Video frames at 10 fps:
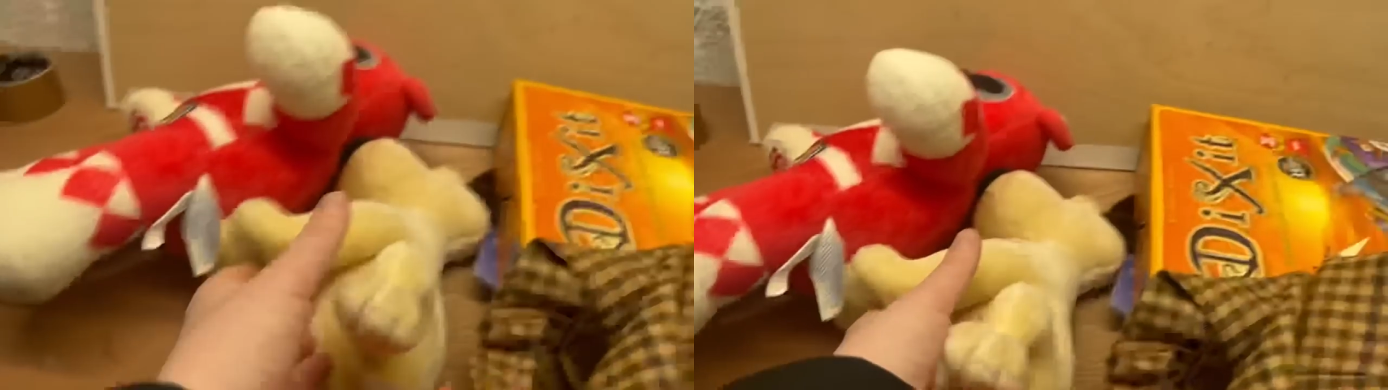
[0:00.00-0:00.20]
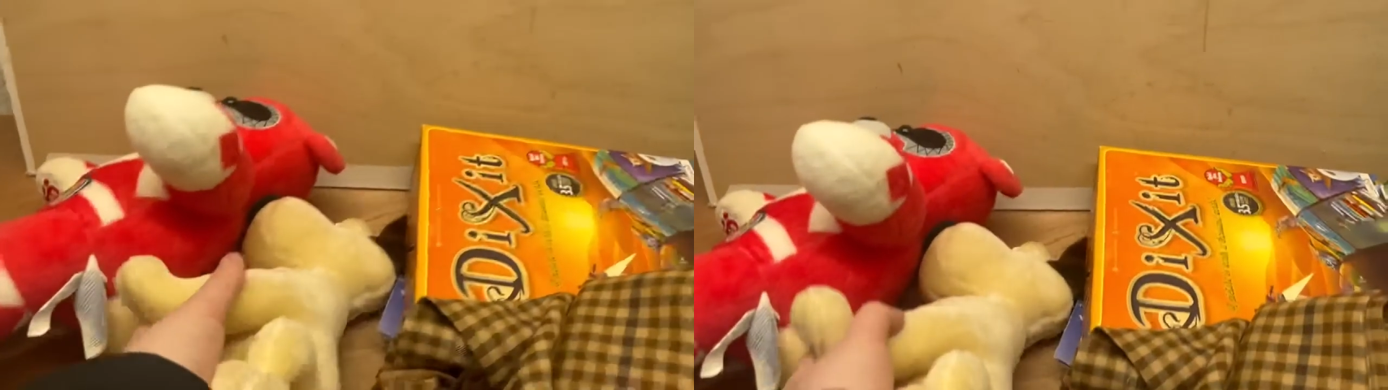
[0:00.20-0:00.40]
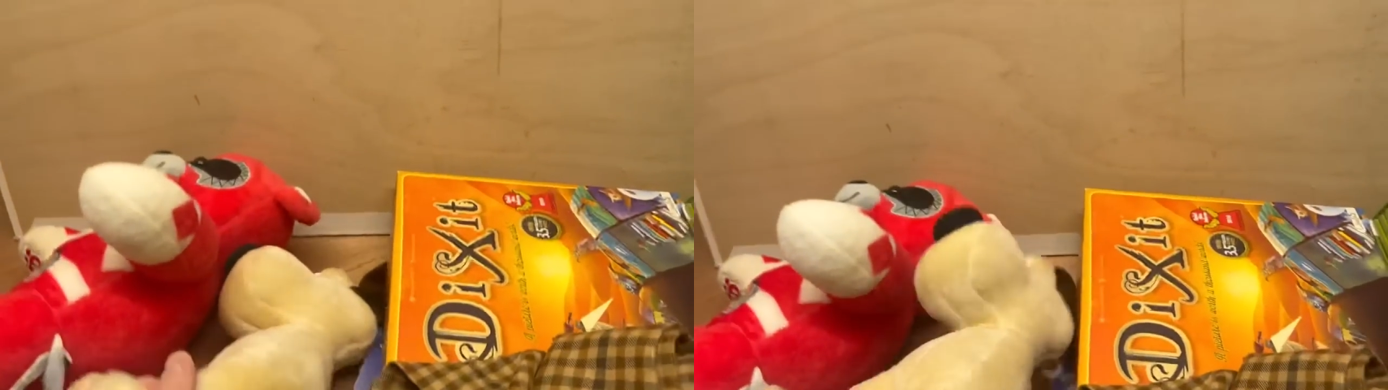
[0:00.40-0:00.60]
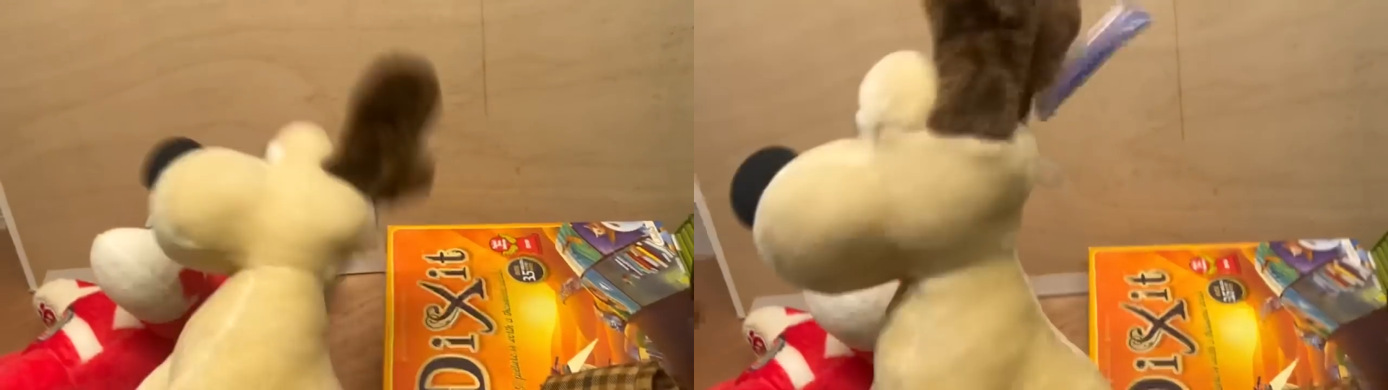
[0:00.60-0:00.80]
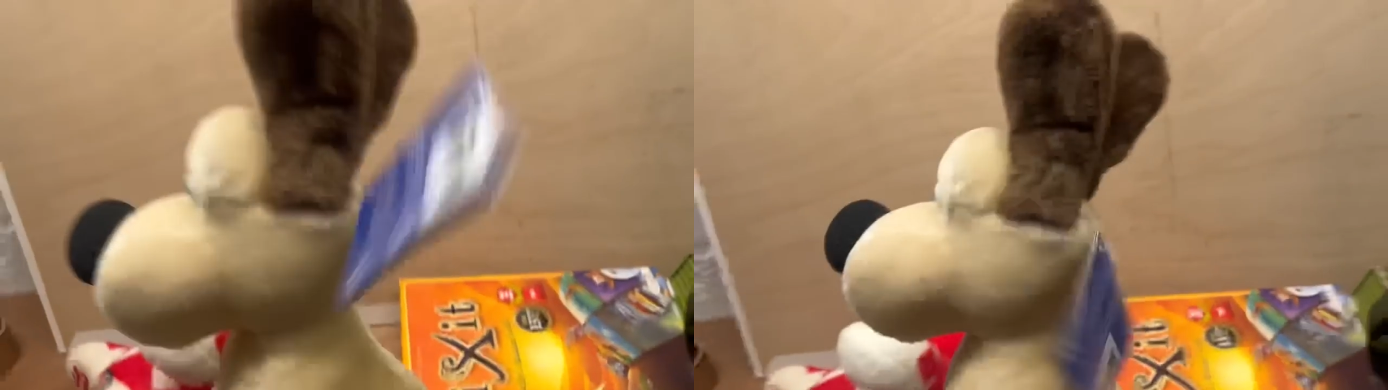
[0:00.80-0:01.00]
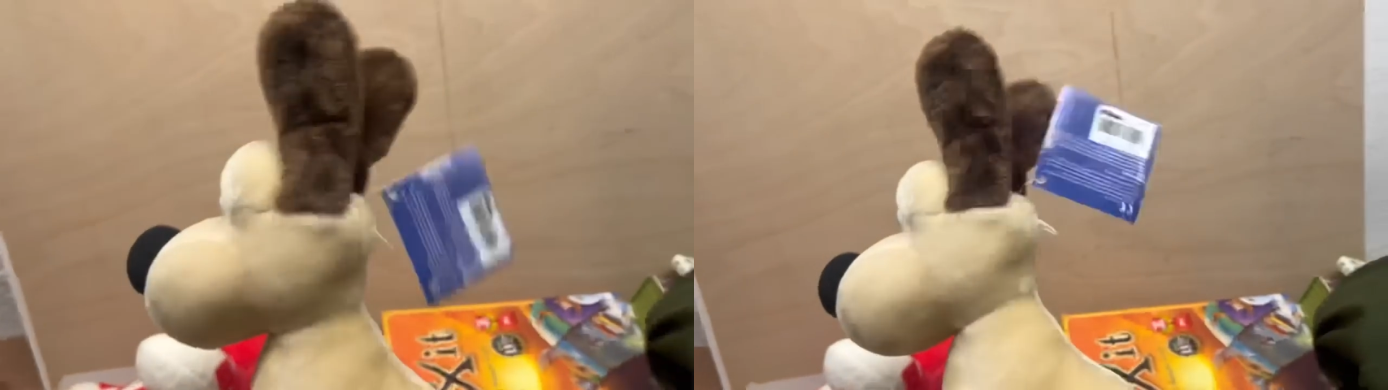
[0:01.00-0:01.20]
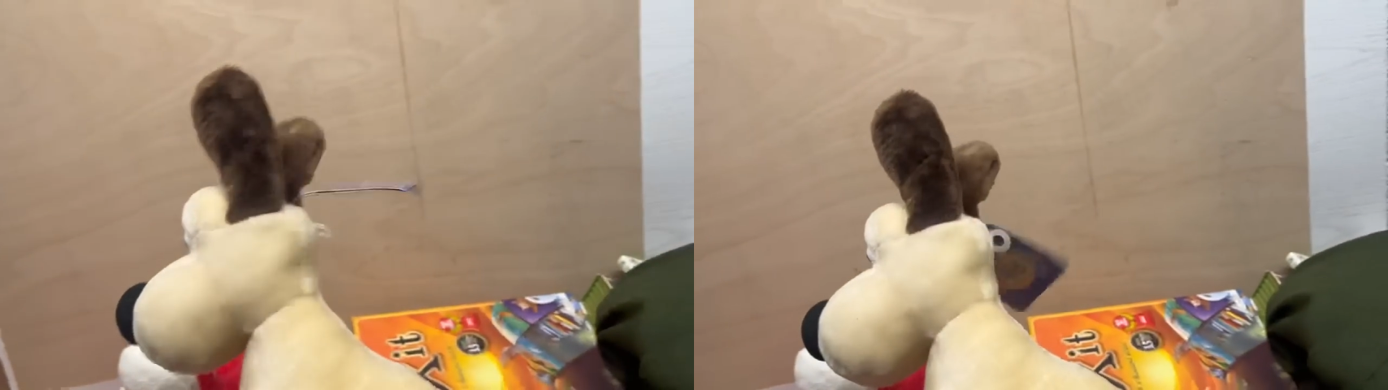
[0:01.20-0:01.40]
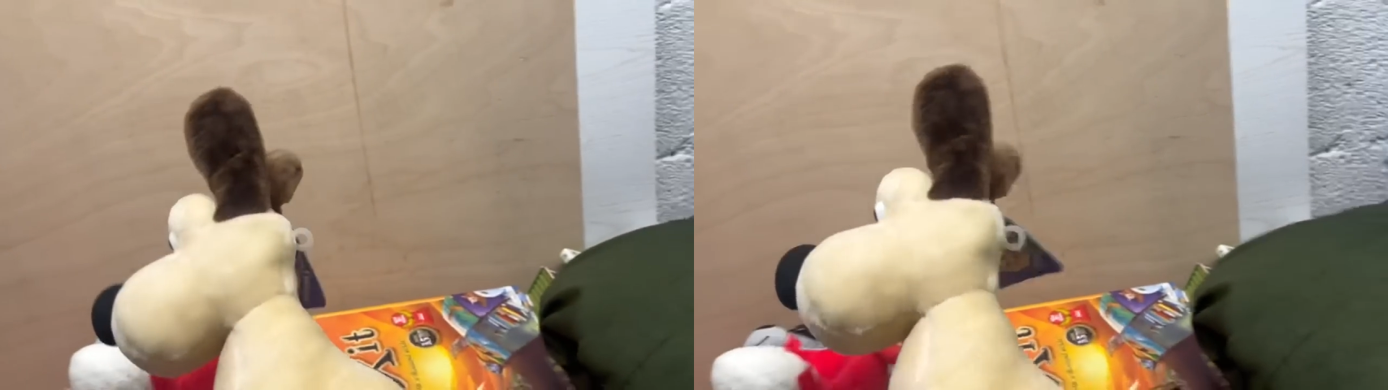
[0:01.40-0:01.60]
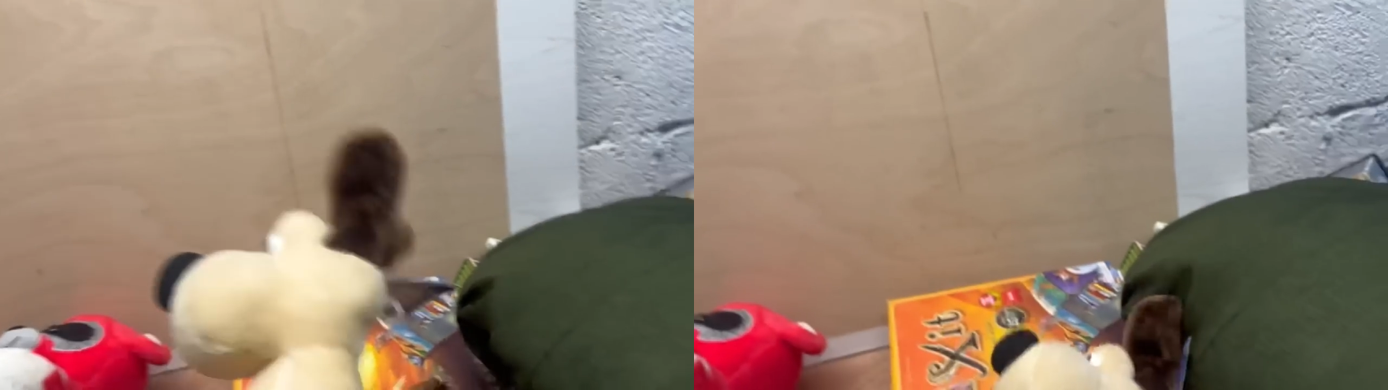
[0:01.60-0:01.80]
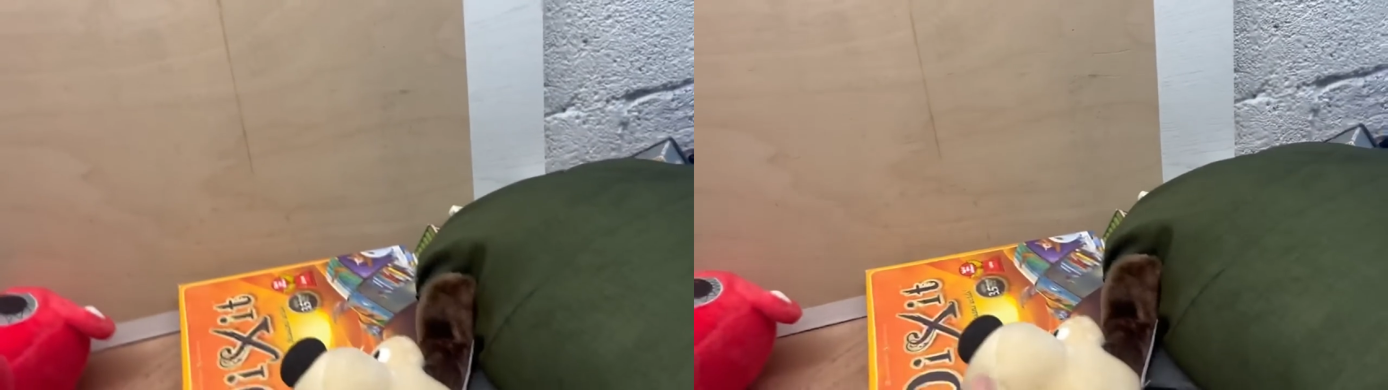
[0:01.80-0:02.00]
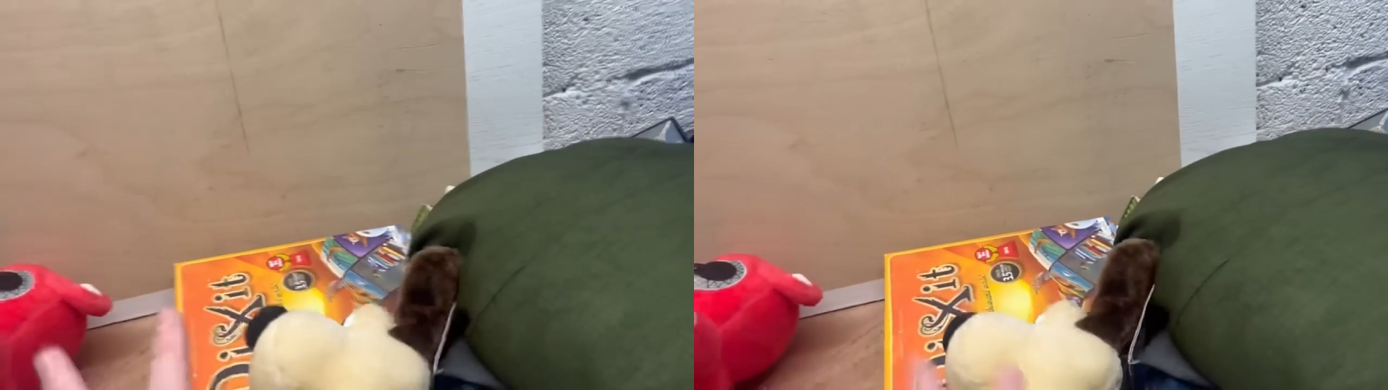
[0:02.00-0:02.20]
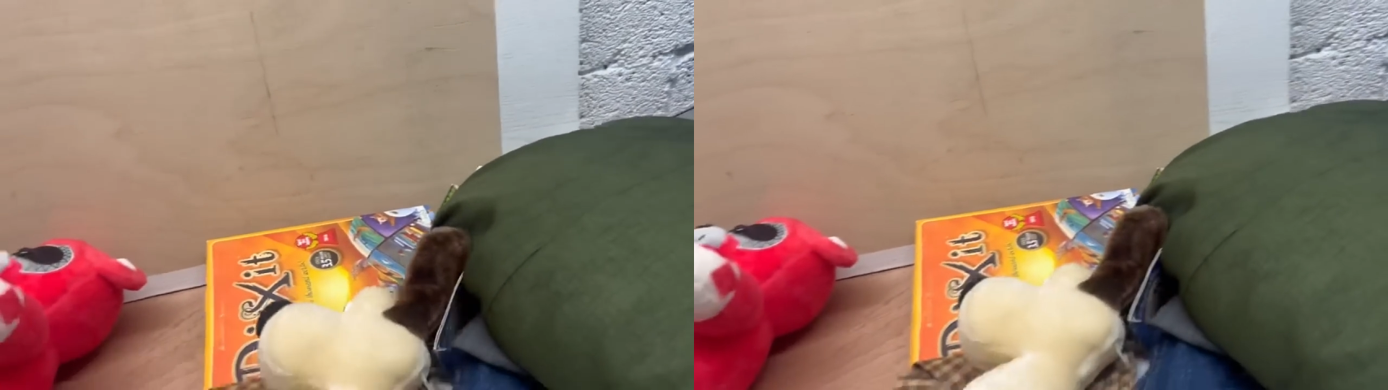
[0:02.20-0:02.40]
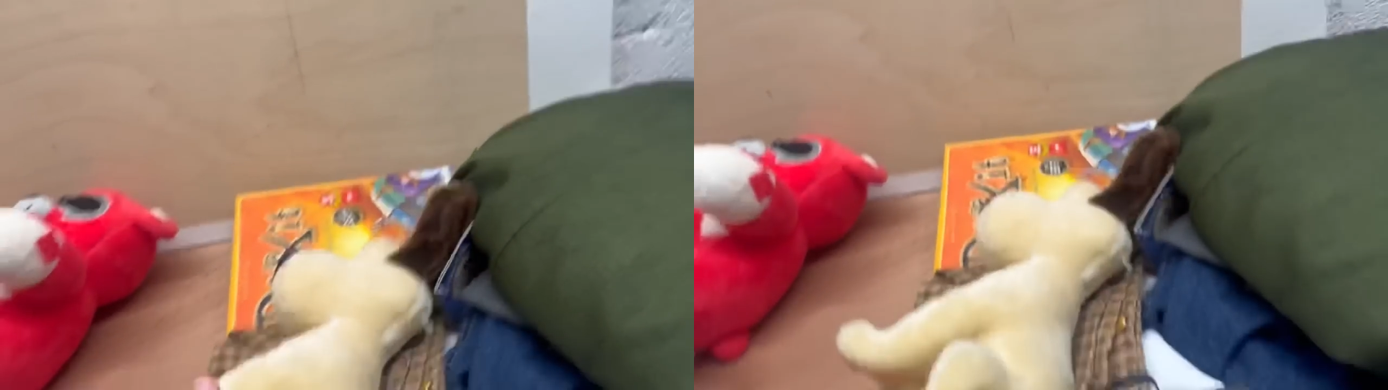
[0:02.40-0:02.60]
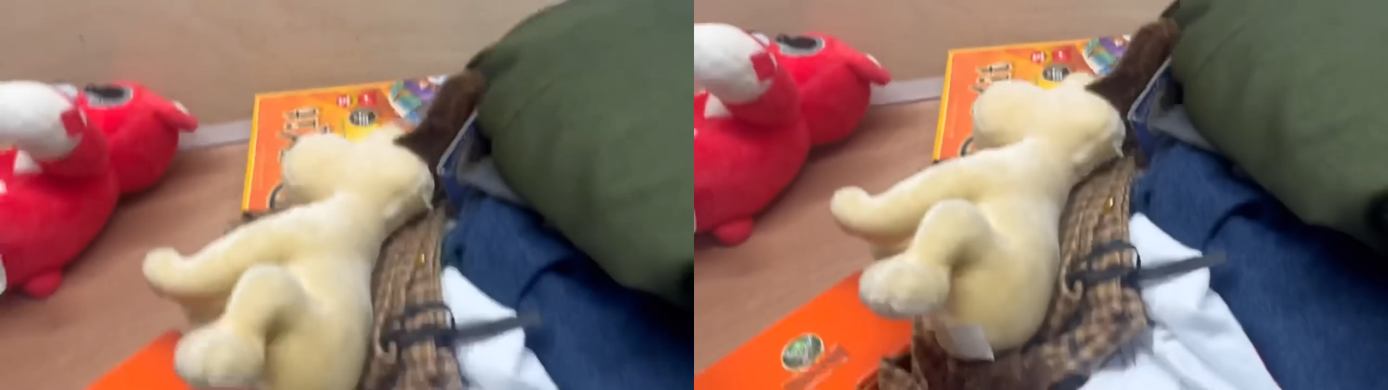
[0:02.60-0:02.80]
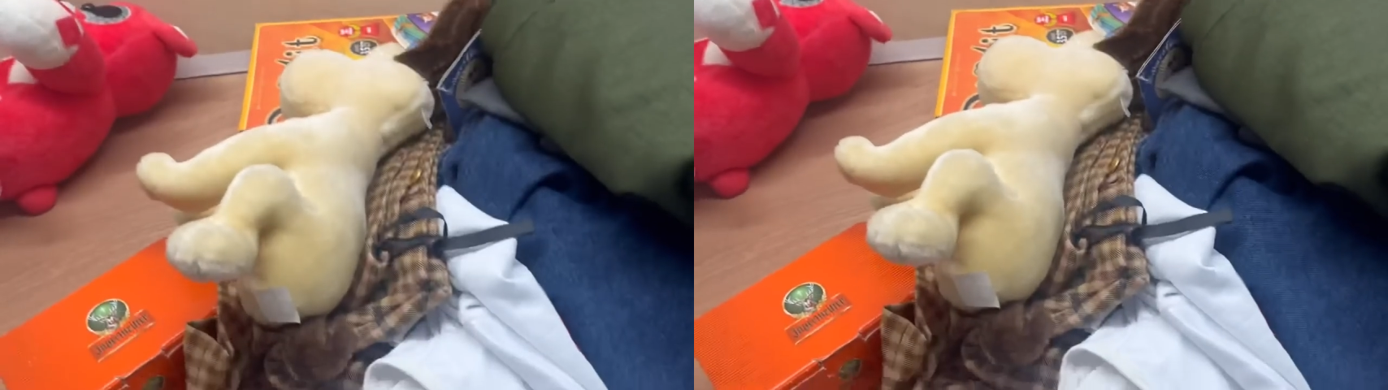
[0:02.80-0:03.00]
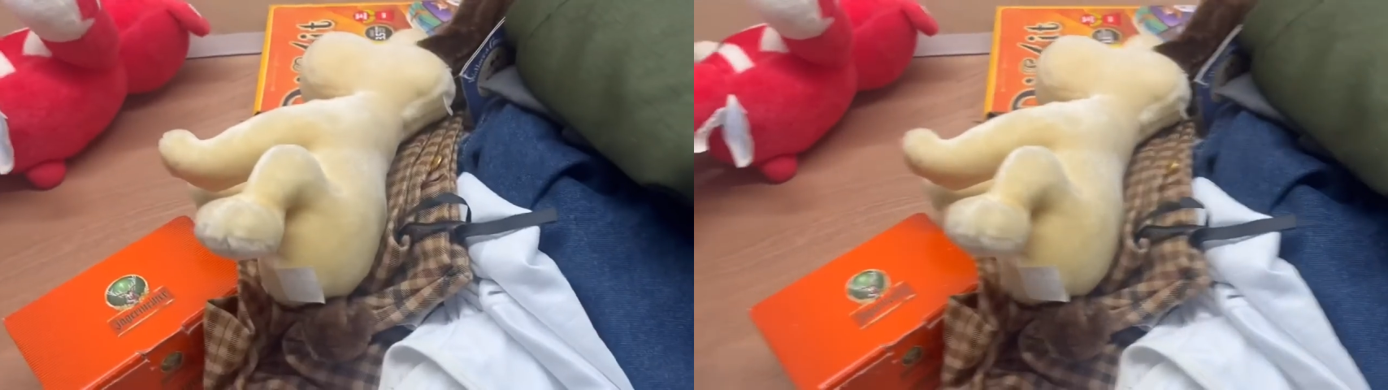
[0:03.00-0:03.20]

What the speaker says: No face is visible, so there are no lips to read.